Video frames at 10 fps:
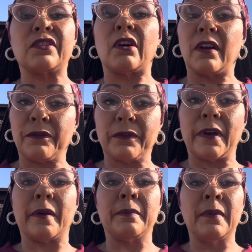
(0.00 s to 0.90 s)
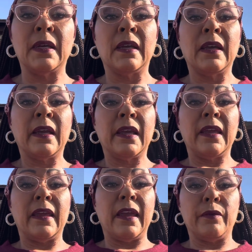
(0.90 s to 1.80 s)
started from
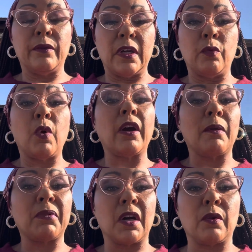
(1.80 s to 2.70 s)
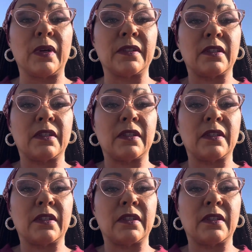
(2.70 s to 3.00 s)
and where I'm going.